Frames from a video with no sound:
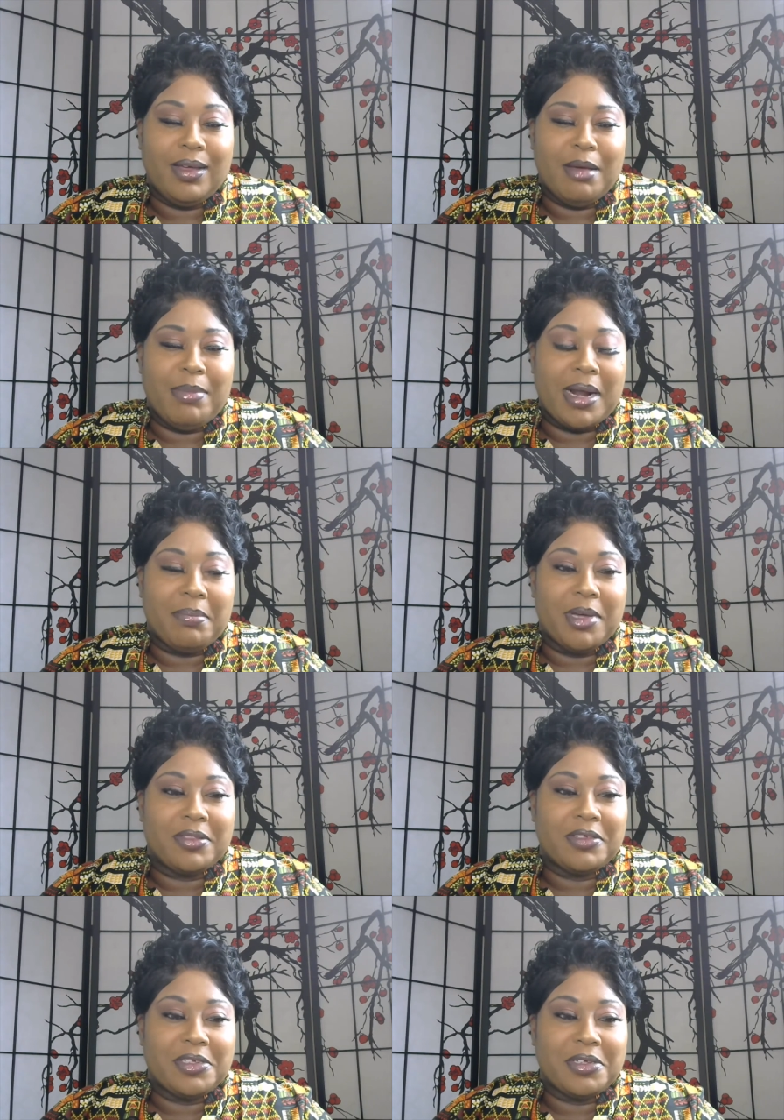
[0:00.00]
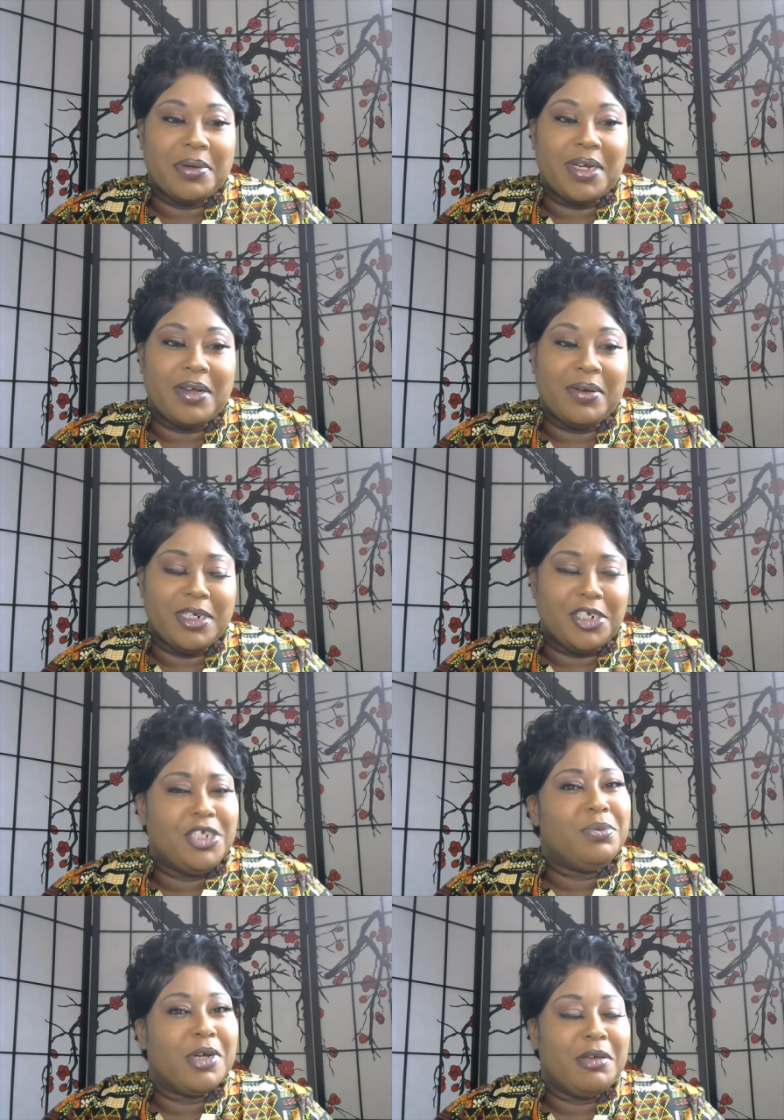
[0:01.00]
about a month or so ago, and
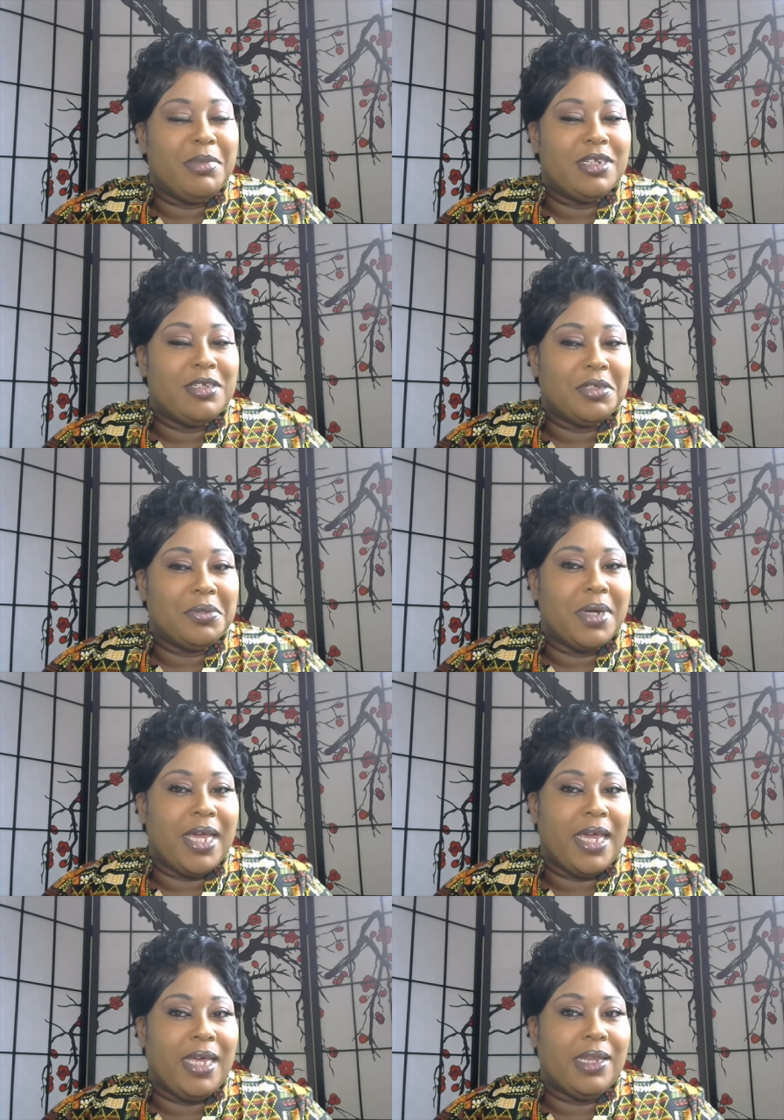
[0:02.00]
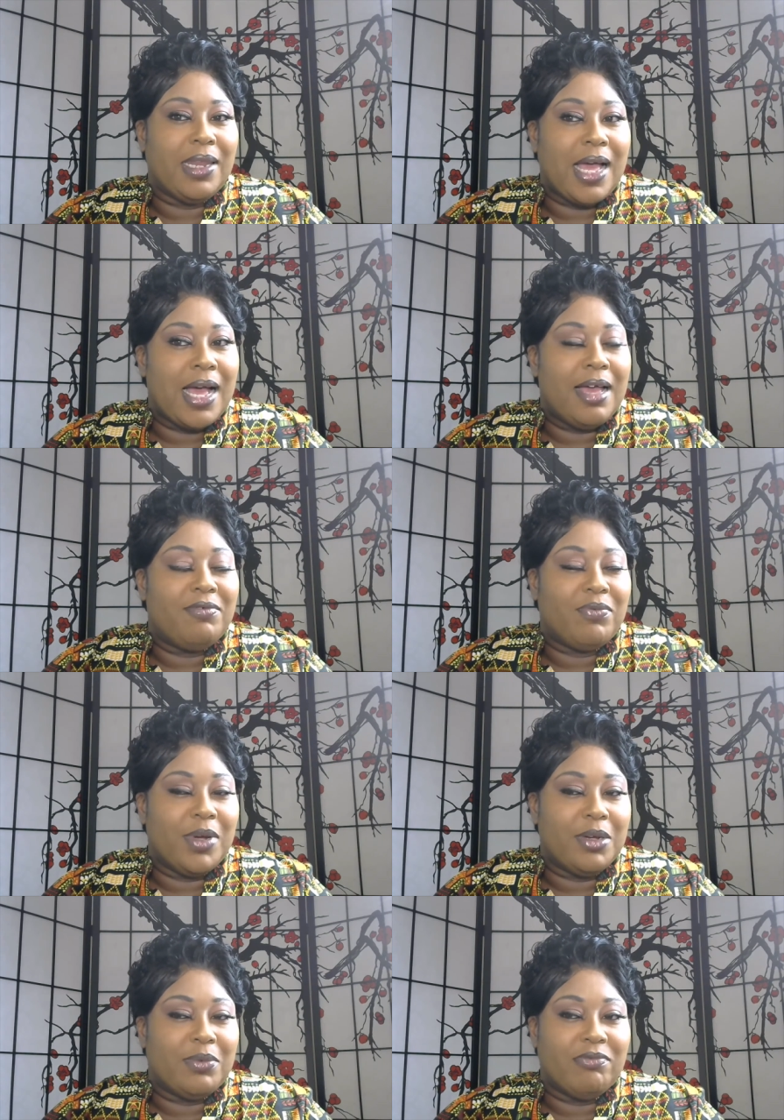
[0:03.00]
she wanted me to do a live
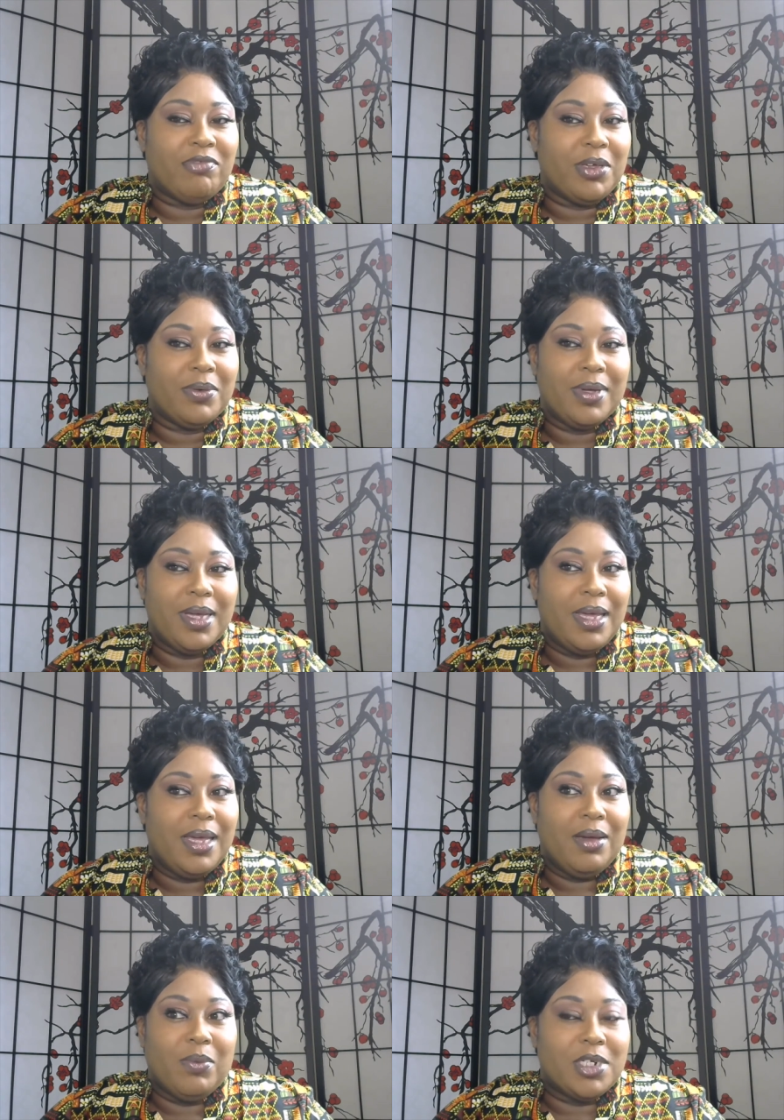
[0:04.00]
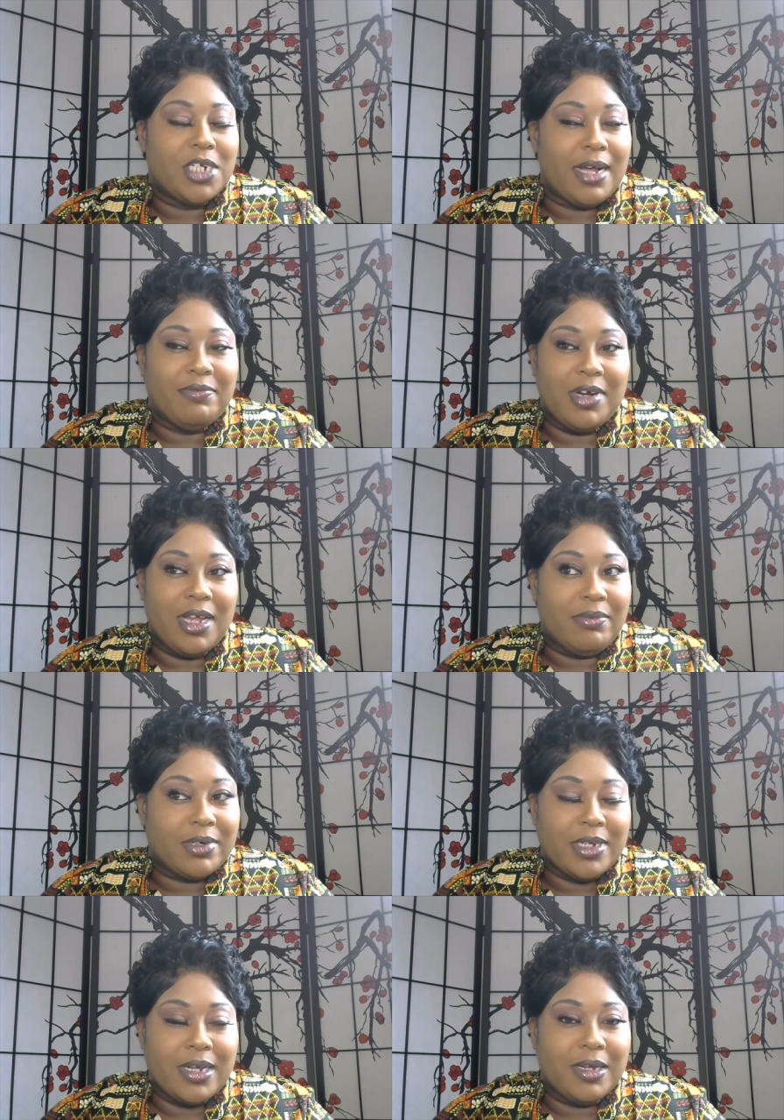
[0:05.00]
wig review, which I've never
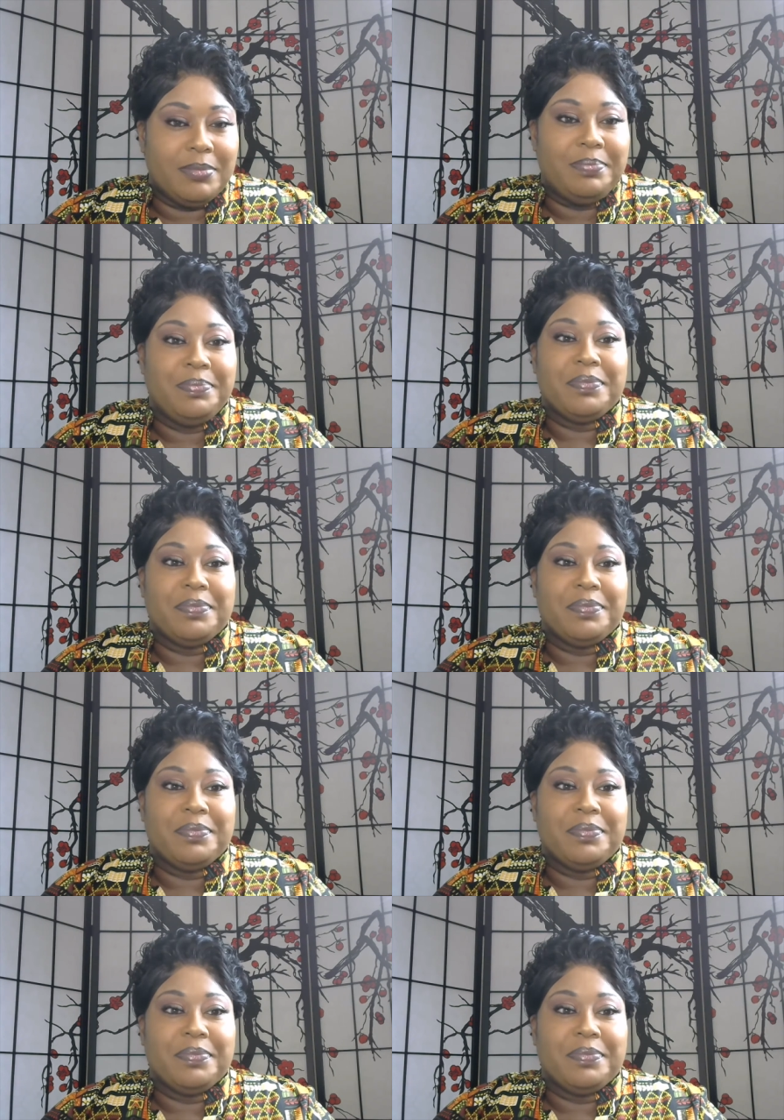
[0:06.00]
done.